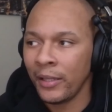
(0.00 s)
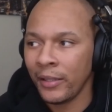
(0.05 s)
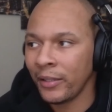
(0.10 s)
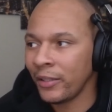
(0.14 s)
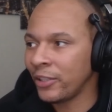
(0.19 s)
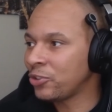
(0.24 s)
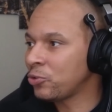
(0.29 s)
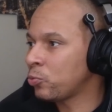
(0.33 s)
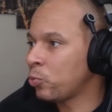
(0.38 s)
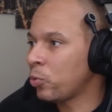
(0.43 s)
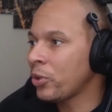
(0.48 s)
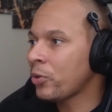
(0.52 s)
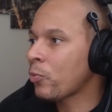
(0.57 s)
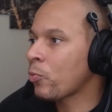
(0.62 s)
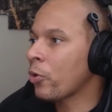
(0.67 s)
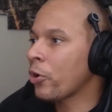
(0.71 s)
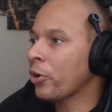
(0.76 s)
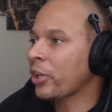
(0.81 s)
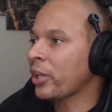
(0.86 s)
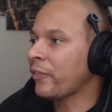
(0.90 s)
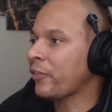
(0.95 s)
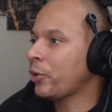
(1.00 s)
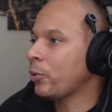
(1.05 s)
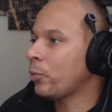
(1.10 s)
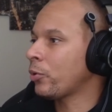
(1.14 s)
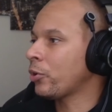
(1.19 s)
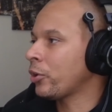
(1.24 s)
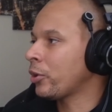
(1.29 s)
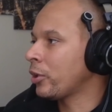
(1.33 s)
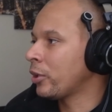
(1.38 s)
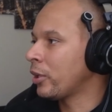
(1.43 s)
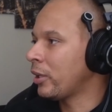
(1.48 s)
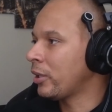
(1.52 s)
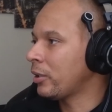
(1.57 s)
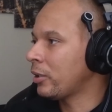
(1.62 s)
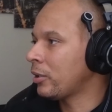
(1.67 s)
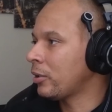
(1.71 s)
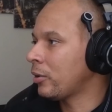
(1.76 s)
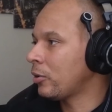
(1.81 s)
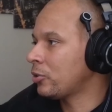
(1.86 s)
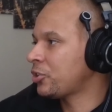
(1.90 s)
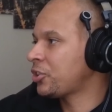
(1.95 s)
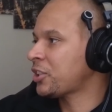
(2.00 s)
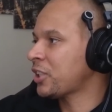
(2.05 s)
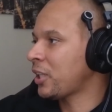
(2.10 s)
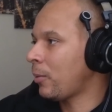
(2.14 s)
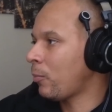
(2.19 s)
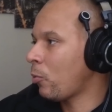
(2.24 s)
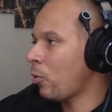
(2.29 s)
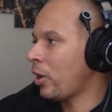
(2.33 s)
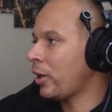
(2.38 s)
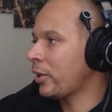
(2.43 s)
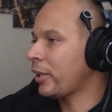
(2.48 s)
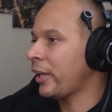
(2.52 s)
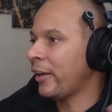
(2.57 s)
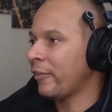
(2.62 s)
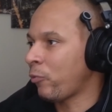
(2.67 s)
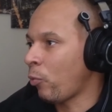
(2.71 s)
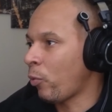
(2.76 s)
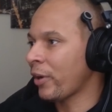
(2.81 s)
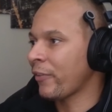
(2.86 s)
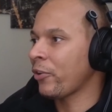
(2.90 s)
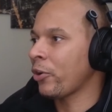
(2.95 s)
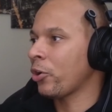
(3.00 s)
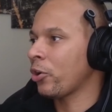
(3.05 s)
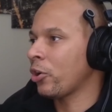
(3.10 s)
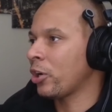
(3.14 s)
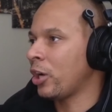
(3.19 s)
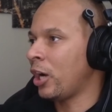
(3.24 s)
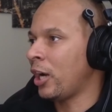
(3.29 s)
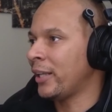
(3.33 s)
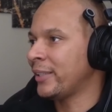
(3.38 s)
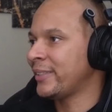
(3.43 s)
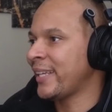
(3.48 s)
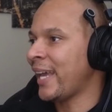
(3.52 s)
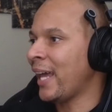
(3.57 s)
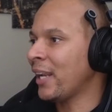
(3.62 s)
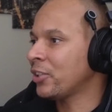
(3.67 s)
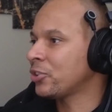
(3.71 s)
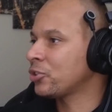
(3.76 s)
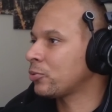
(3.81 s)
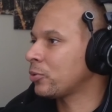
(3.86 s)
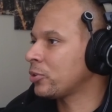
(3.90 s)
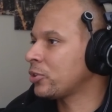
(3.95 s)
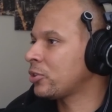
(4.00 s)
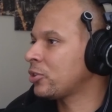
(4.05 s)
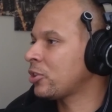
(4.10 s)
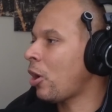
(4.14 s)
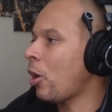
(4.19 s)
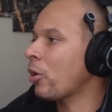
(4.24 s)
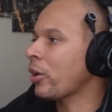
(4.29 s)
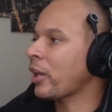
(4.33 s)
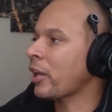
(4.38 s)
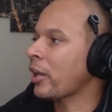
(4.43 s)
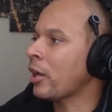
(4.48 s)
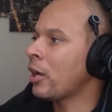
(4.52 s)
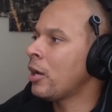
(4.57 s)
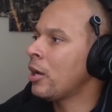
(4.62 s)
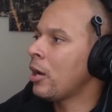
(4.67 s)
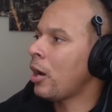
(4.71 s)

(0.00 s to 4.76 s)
this wouldn't work if you were if one of your talents were talking